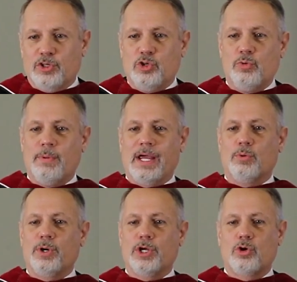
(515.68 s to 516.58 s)
You may
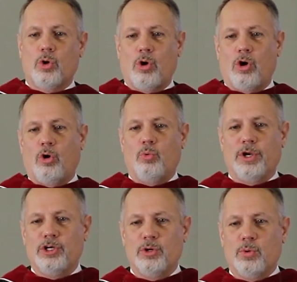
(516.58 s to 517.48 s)
recall
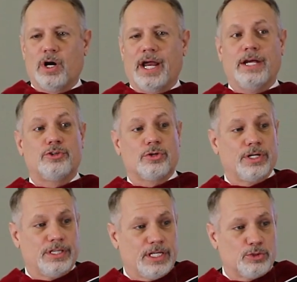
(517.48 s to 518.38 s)
when you were
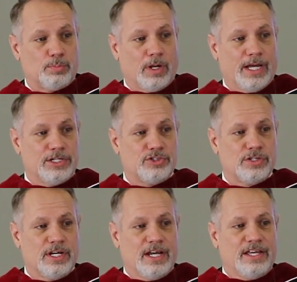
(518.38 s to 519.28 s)
entering this
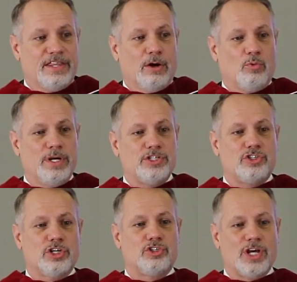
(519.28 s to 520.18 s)
place that we
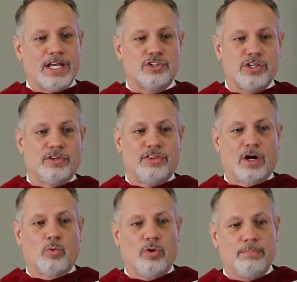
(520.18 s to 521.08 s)
suggested
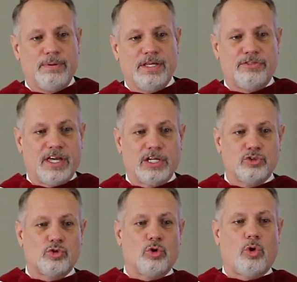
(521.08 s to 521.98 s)
there would be
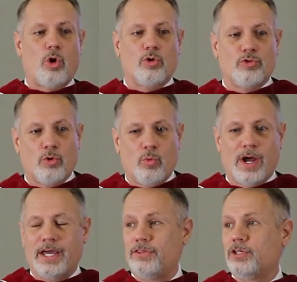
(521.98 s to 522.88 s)
things along the
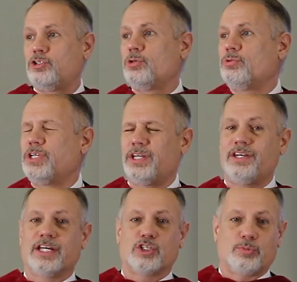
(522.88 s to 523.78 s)
way that you
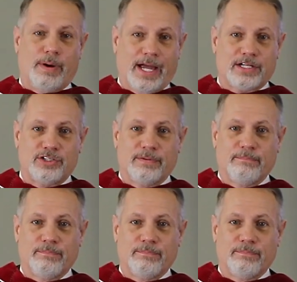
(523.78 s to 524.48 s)
didn't expect.